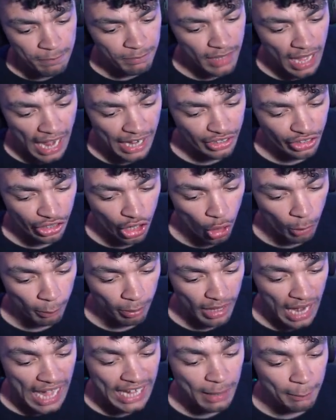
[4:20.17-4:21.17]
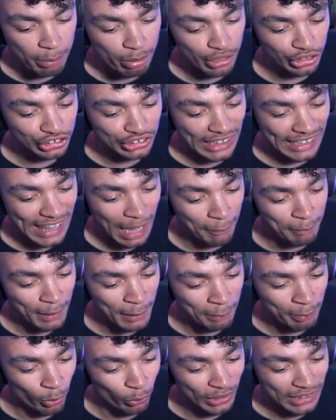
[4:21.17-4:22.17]
I don't know, but I appreciate that
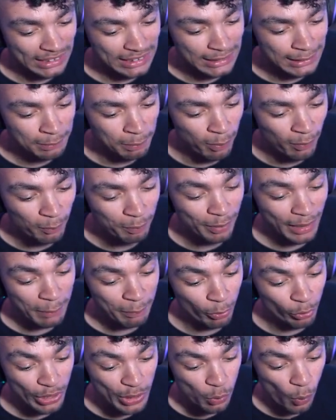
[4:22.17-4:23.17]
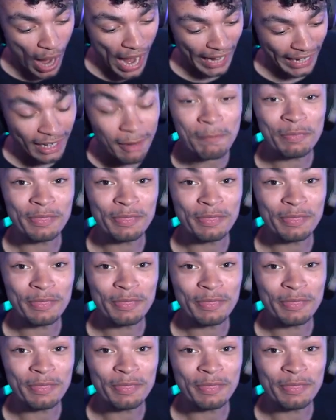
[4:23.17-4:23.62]
big booty, big booty wang.